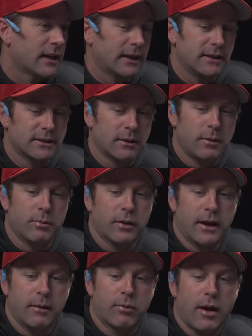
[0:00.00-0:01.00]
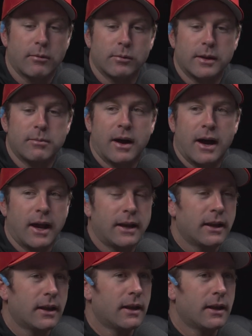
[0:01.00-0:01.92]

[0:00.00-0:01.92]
Like, he's going to be playing probably behind